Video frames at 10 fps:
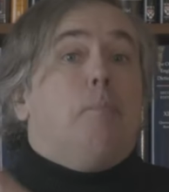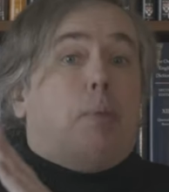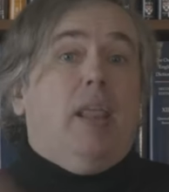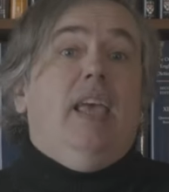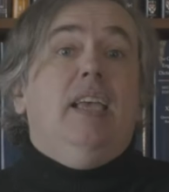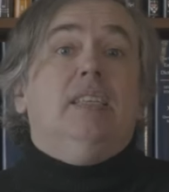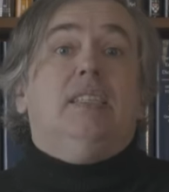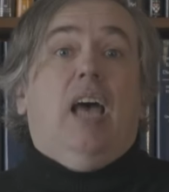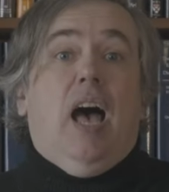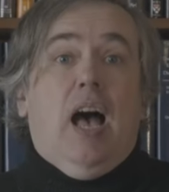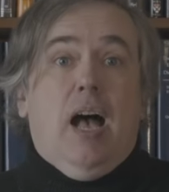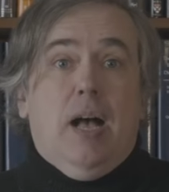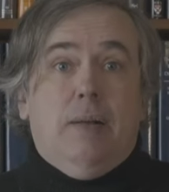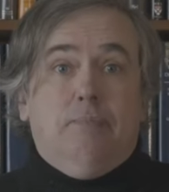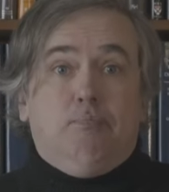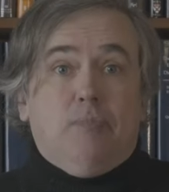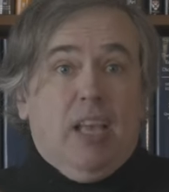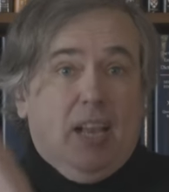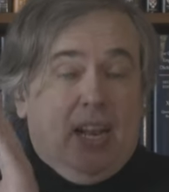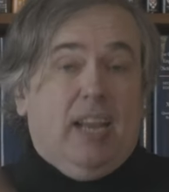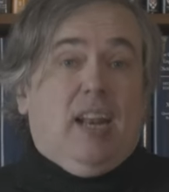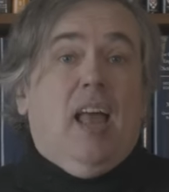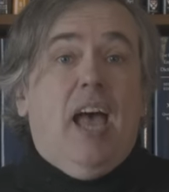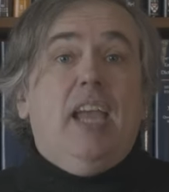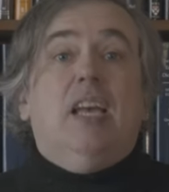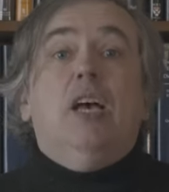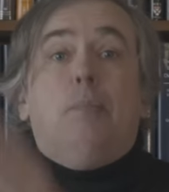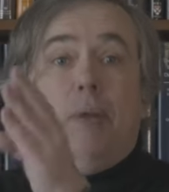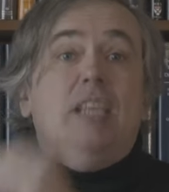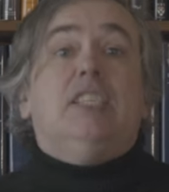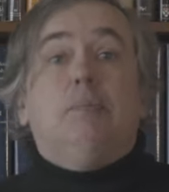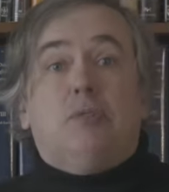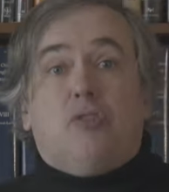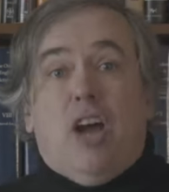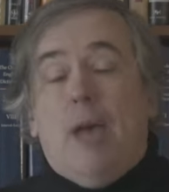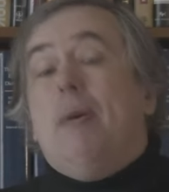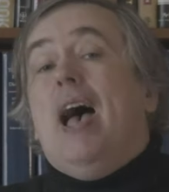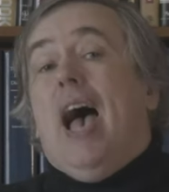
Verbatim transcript: Please um, click like, please subscribe.